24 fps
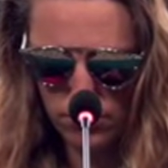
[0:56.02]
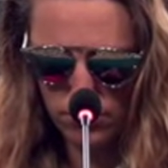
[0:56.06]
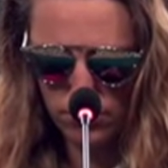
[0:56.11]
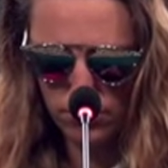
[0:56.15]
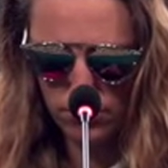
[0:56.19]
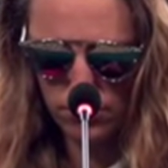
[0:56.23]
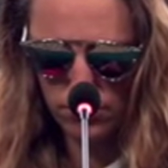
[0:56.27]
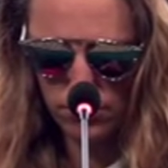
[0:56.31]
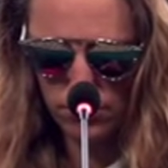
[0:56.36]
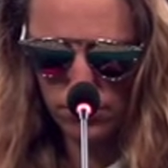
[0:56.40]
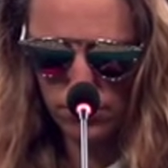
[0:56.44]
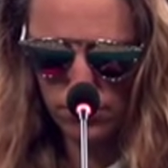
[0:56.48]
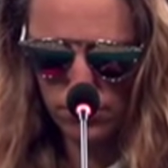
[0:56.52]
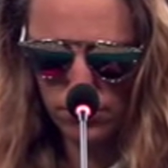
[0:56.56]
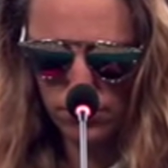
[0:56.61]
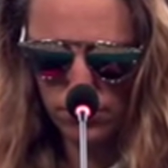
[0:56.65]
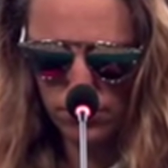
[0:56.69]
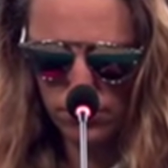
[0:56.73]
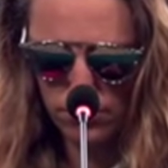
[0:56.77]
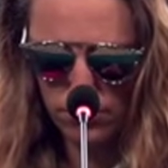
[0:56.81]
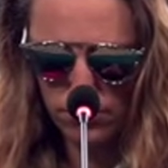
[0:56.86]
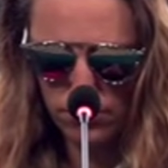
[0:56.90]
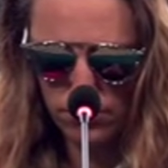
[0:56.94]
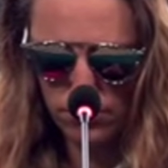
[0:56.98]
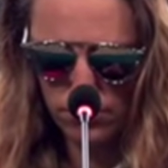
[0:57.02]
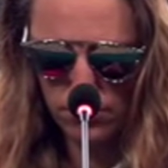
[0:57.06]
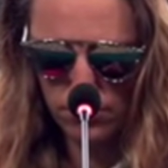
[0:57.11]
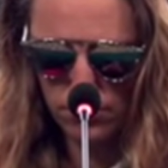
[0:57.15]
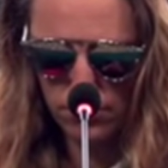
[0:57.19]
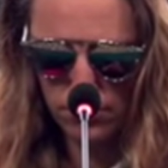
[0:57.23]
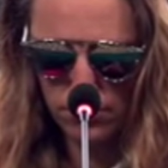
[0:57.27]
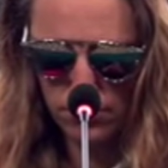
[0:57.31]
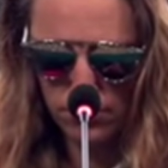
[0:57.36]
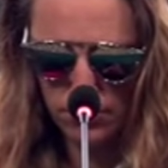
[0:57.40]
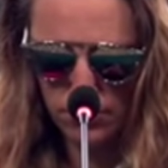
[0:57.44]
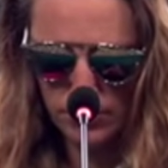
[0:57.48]

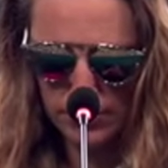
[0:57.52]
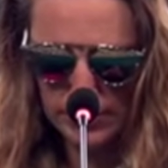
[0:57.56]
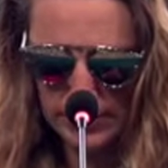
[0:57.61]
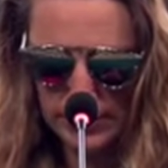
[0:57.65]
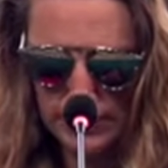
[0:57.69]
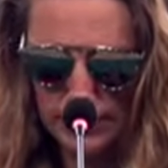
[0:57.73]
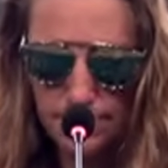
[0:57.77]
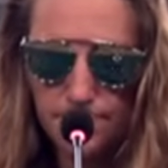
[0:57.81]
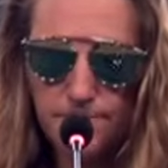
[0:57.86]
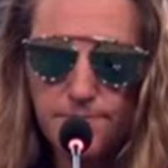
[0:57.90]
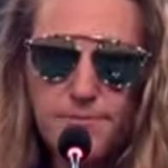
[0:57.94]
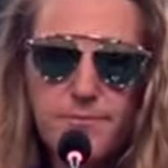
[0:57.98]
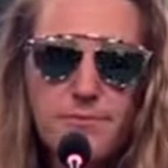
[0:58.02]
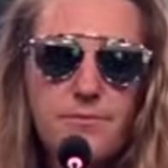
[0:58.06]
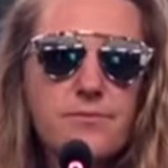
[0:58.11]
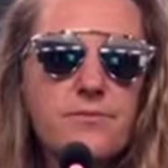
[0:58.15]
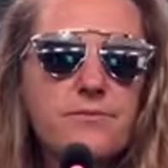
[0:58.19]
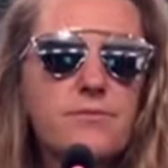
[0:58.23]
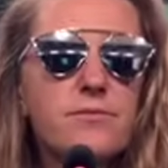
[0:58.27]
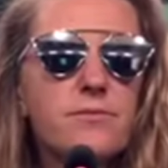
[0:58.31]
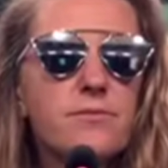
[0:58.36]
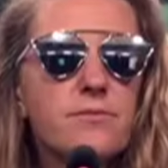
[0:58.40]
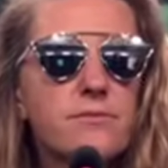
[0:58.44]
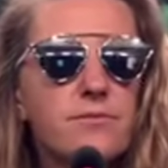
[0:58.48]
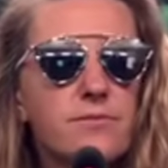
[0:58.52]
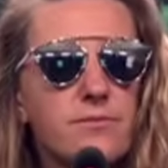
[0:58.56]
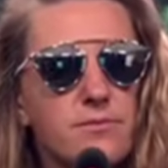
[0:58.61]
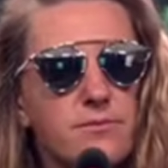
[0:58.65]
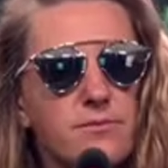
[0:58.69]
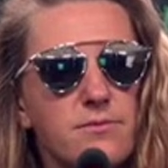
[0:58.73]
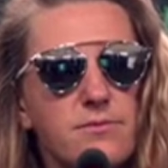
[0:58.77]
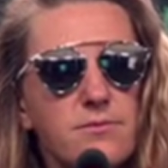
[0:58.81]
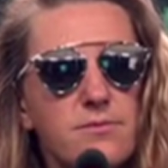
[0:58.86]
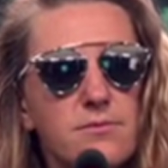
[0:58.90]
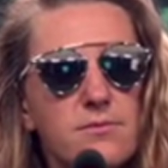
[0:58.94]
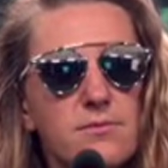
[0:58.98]

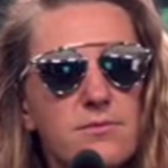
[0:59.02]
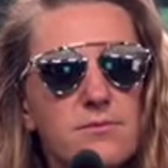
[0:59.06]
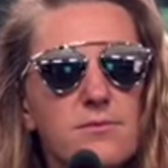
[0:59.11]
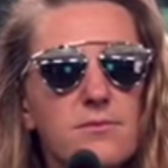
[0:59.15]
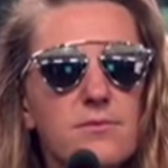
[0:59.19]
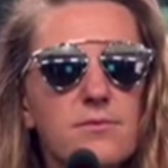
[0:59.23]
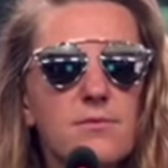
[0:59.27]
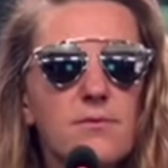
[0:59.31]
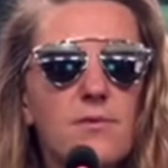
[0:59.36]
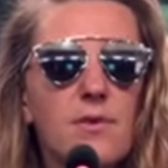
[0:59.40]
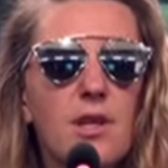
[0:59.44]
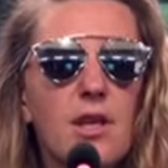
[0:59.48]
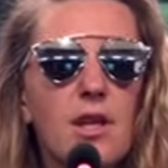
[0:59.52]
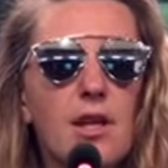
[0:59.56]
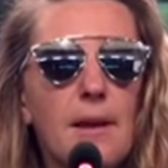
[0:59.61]
(silence)